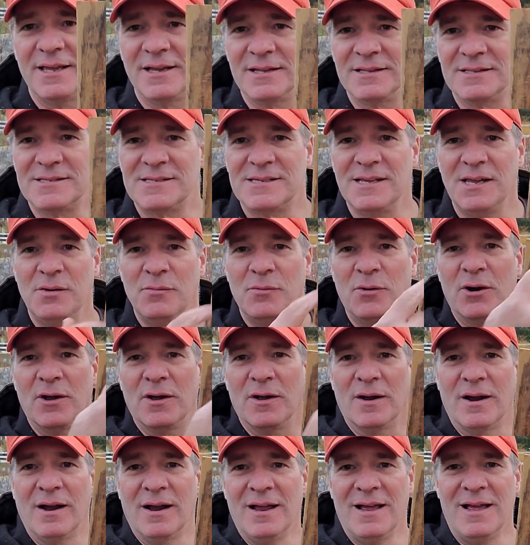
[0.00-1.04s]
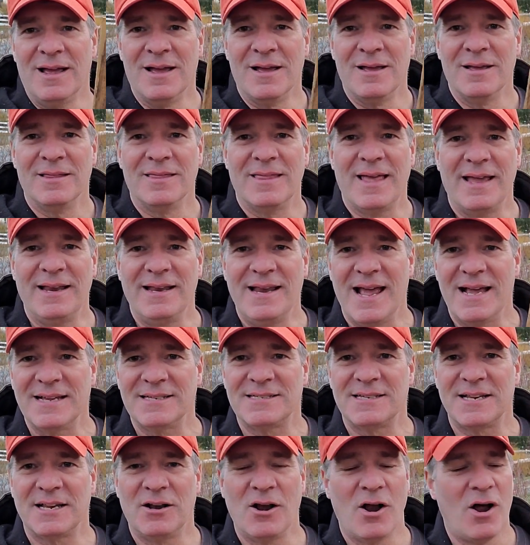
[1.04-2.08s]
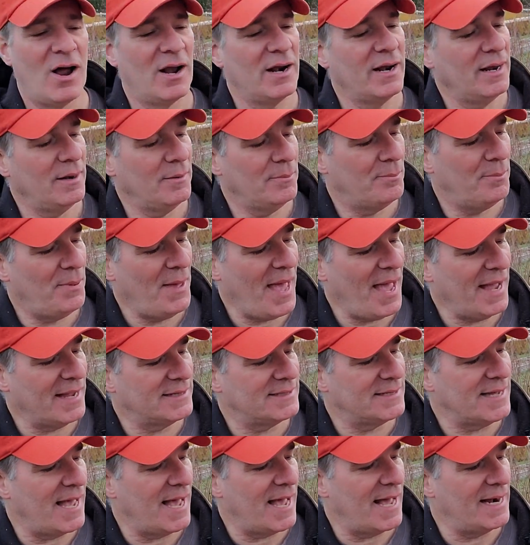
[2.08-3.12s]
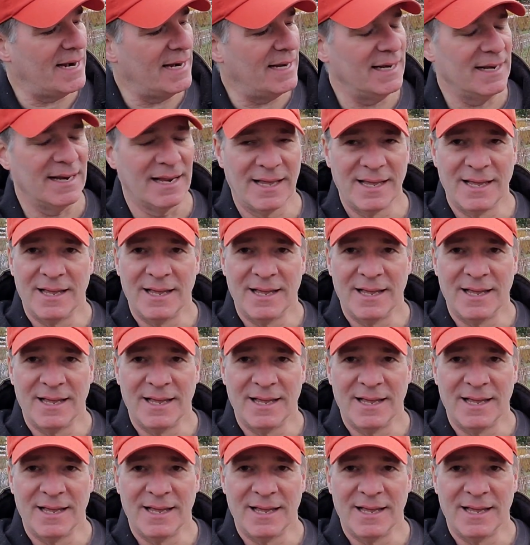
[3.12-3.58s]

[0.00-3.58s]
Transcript: You can see where they nested on it and pecked at it